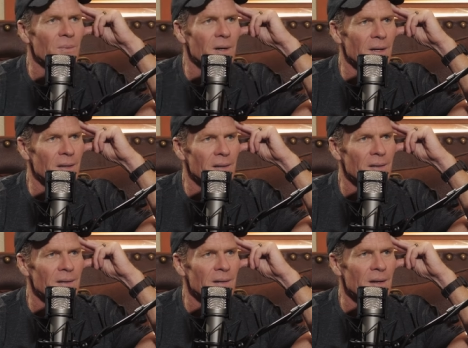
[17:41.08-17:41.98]
Right.
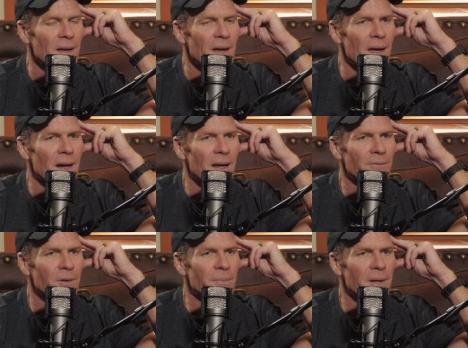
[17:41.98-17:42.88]
And
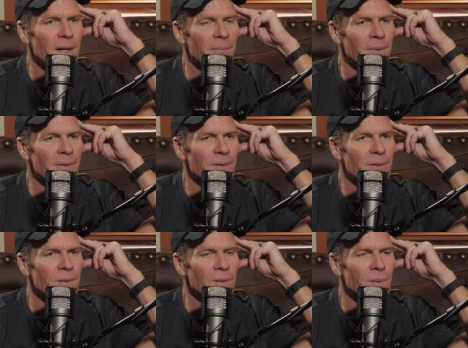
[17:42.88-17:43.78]
have you been able
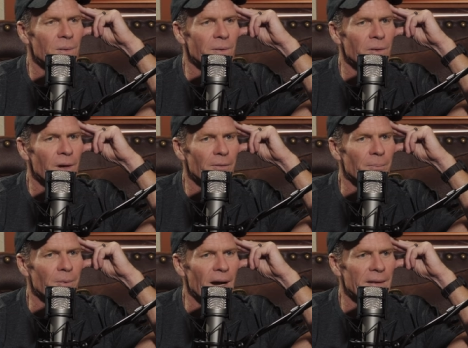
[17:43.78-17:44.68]
to, or do you have a
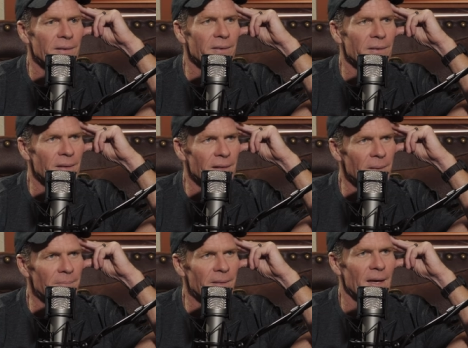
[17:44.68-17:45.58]
practice to
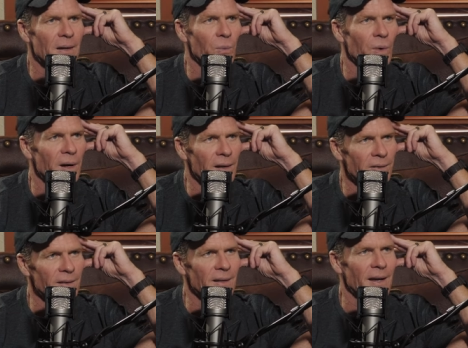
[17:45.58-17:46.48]
keep that
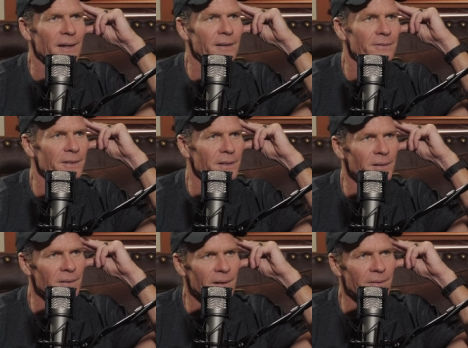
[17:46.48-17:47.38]
awareness alive in
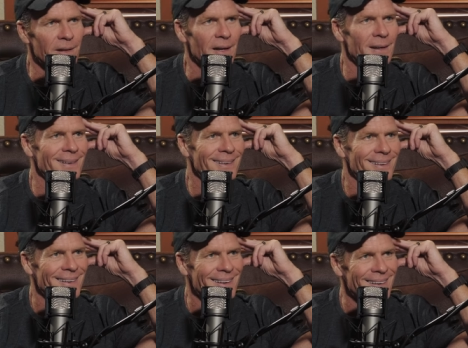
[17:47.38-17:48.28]
you every day?
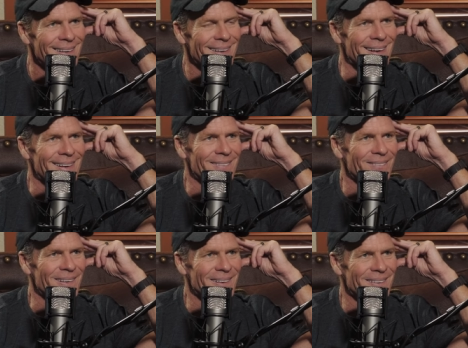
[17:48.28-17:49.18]

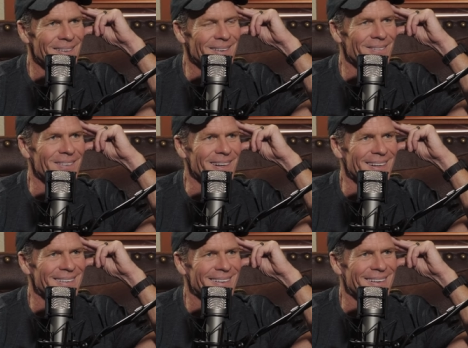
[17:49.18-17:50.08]
and even when it gets